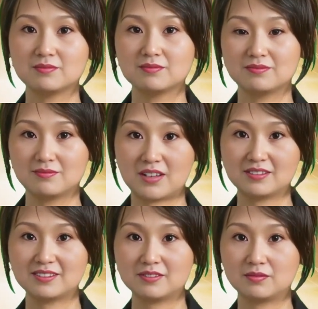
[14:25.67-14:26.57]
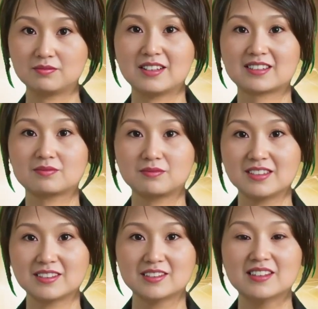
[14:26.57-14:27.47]
Professor Xia
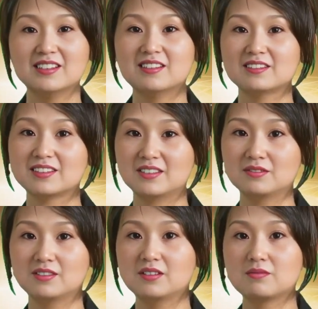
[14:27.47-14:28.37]
Tian from the University